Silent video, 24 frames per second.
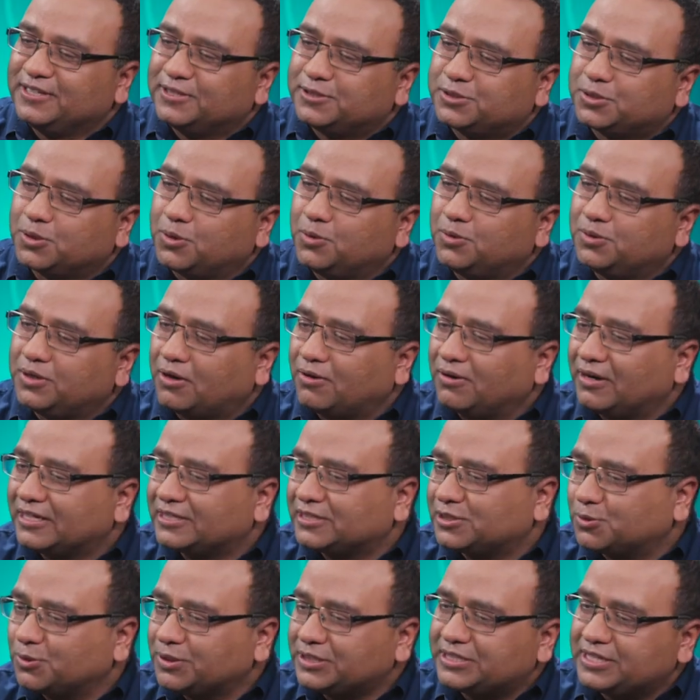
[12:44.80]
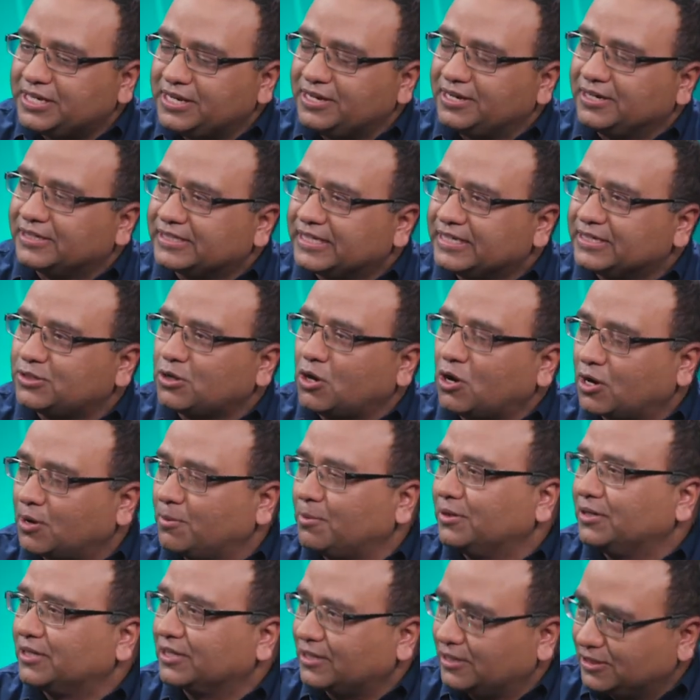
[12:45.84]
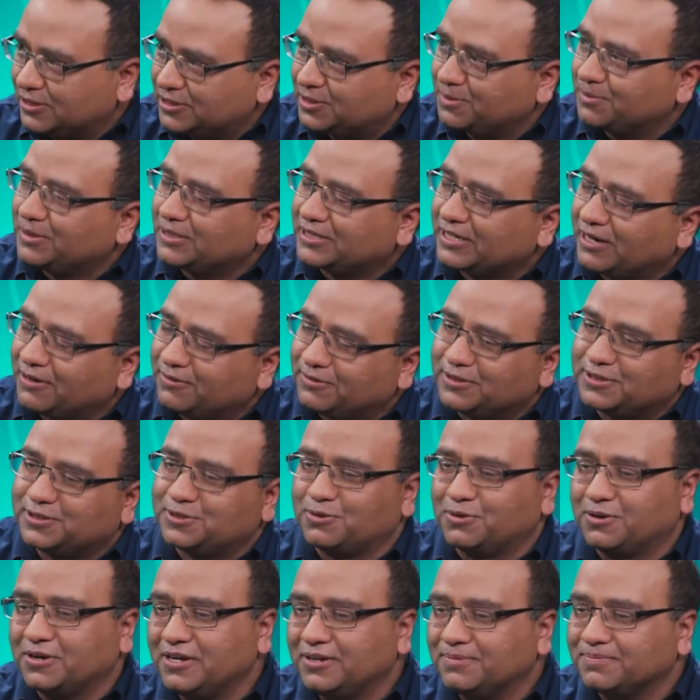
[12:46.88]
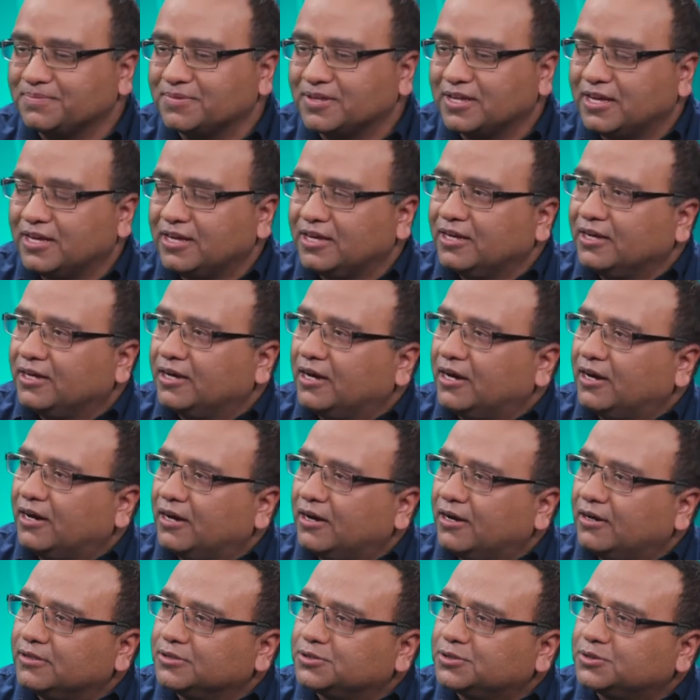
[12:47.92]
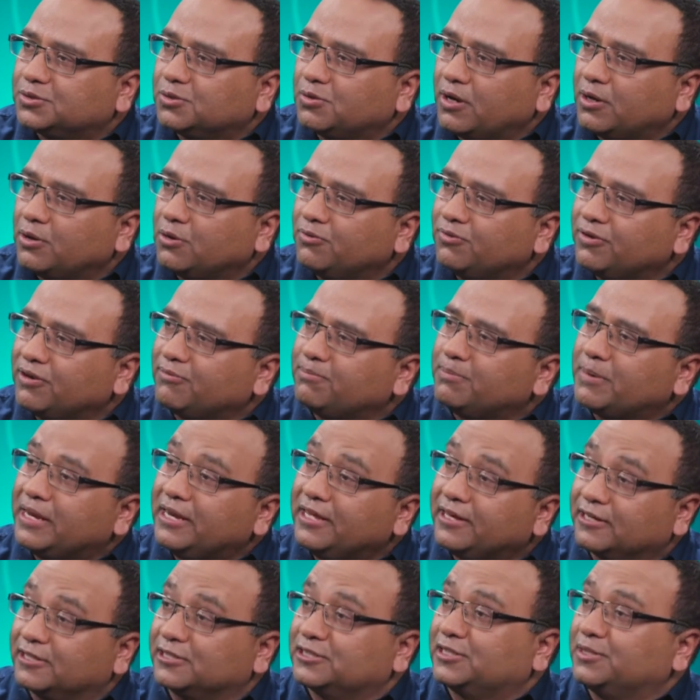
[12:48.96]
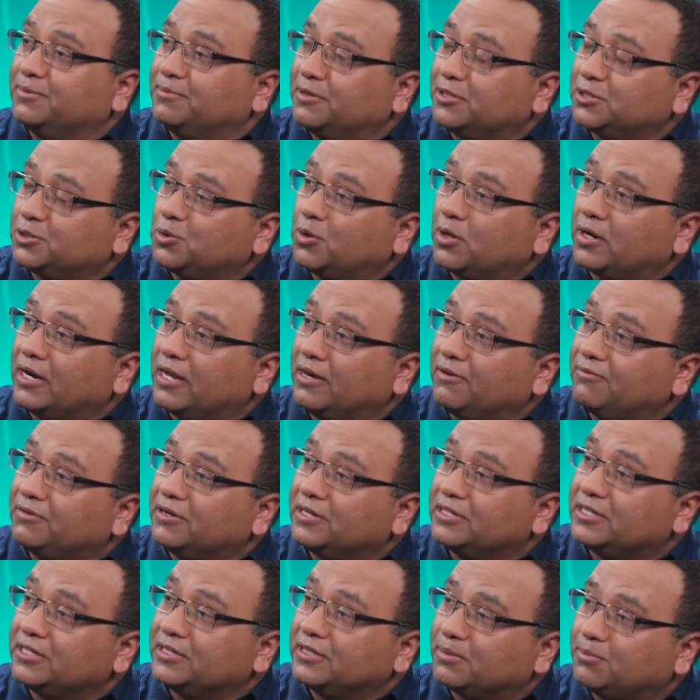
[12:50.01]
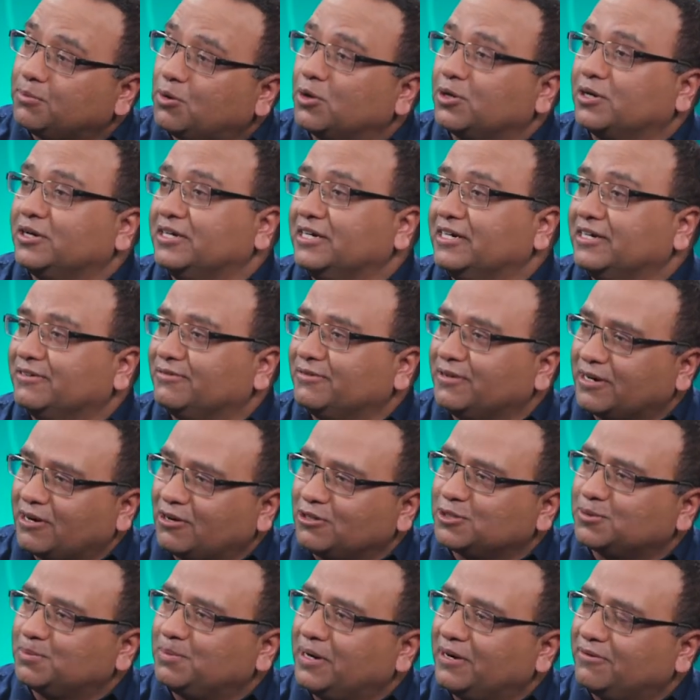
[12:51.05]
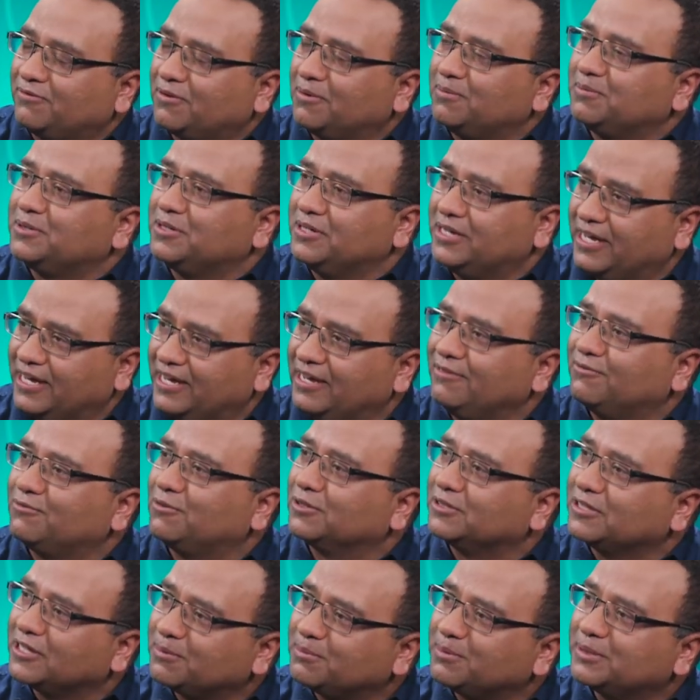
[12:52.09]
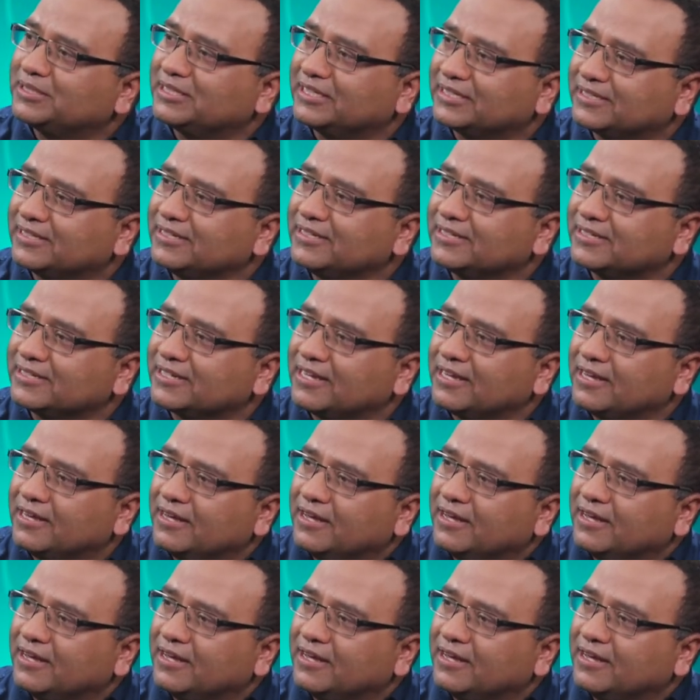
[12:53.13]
So now let's switch gears and talk about the customer side of the story. So I know we have many customers who are leveraging the modern data warehouse platform today for their businesses.